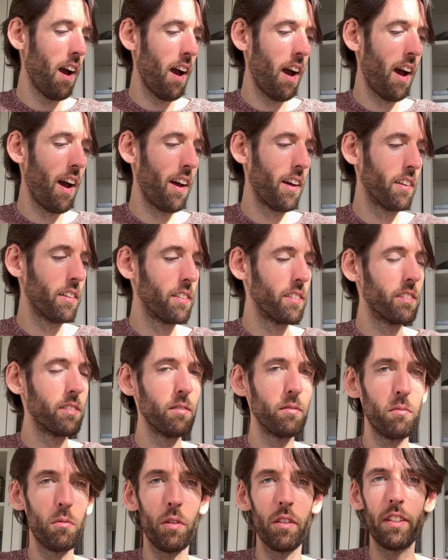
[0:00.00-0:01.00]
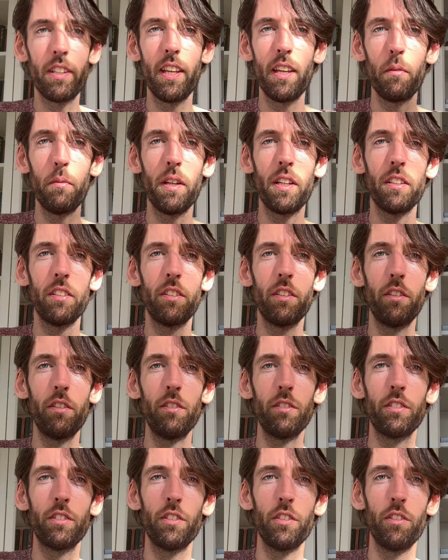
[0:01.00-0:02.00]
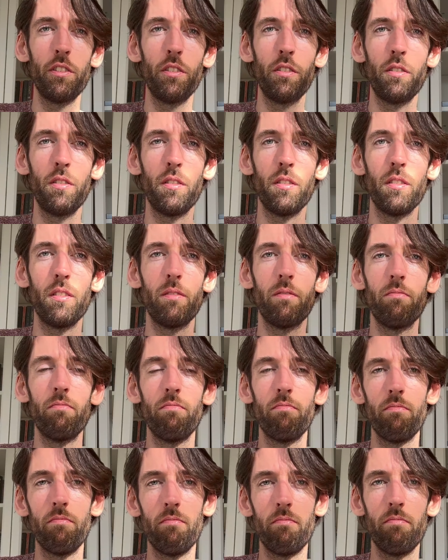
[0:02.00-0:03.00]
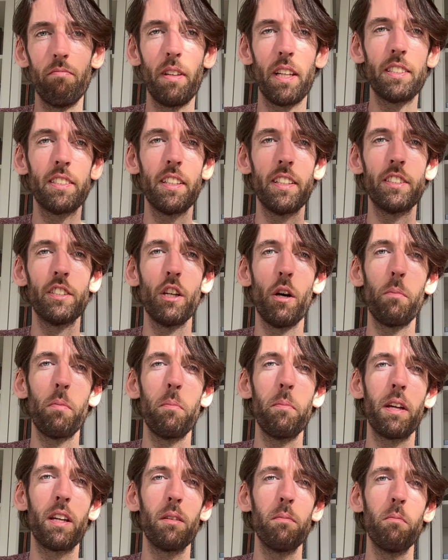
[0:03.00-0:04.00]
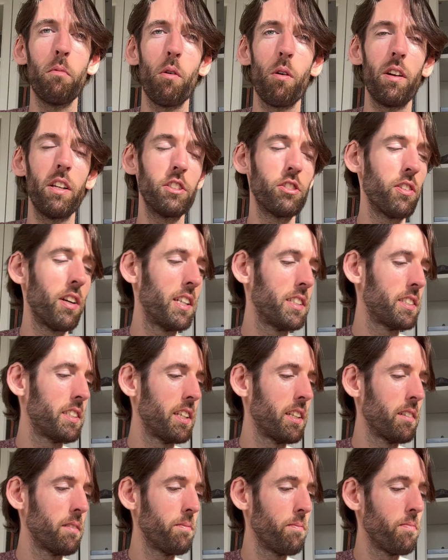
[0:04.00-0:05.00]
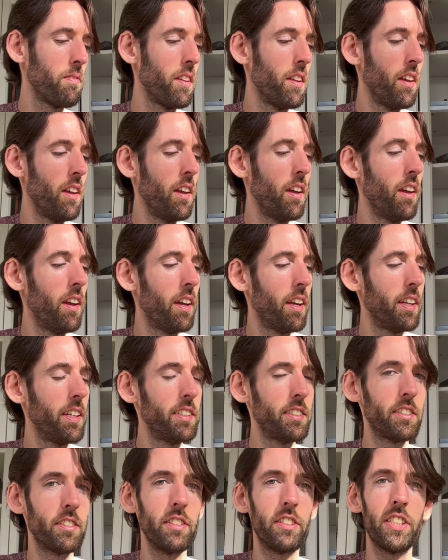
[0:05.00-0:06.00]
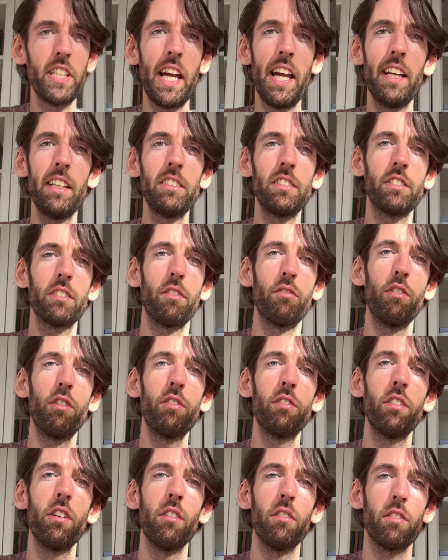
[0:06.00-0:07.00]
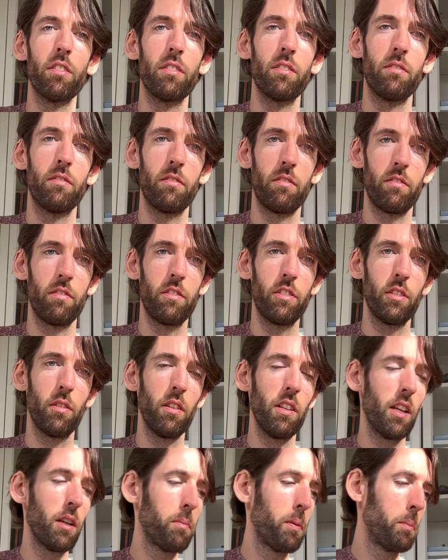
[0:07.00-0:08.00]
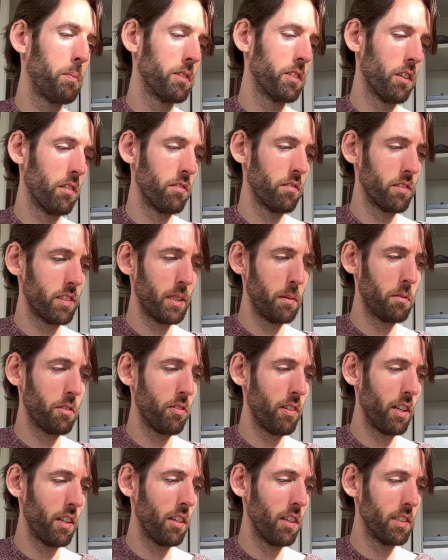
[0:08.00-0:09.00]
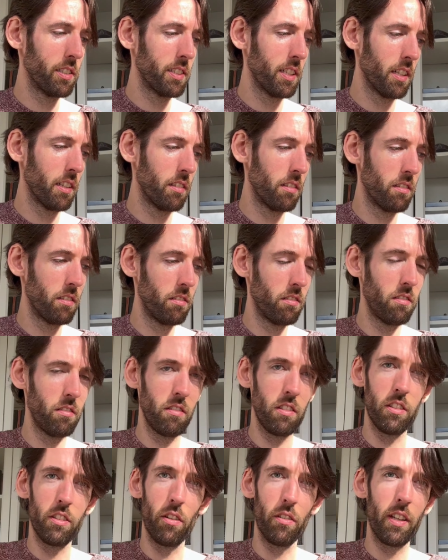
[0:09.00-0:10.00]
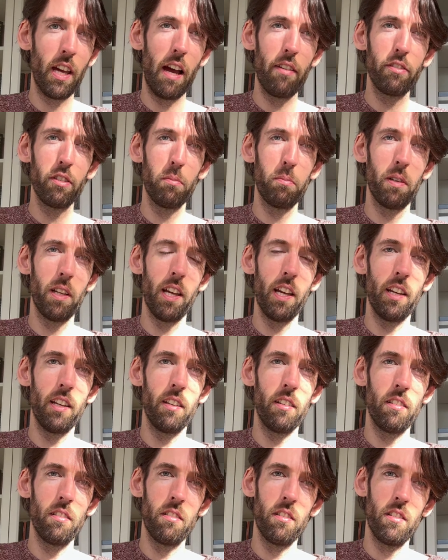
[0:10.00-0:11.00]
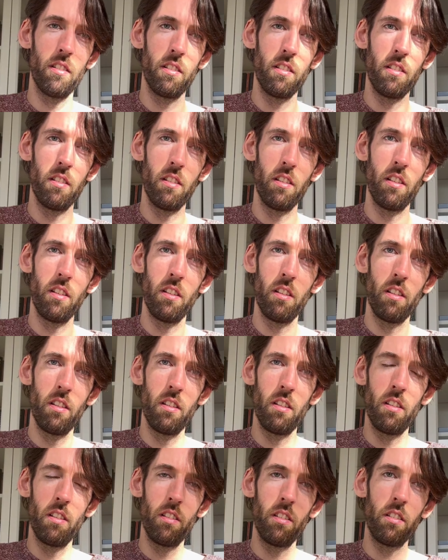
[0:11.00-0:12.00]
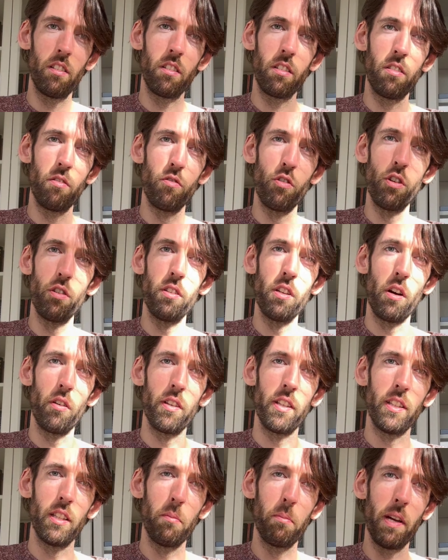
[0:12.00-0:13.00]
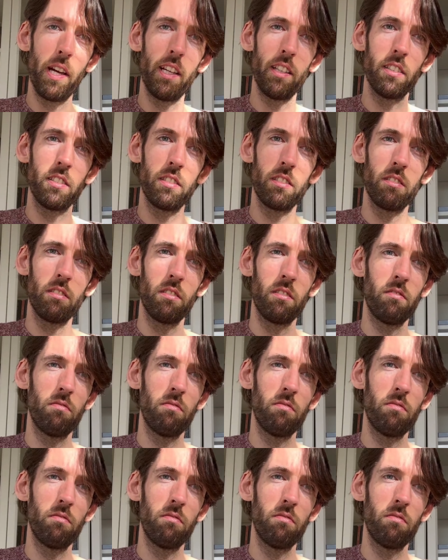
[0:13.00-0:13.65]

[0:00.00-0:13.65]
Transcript: And one thing we can do to mix this up and make it more interesting is to change the root note. So a lot of people don't seem to realize that you don't have to play the root note in the bass.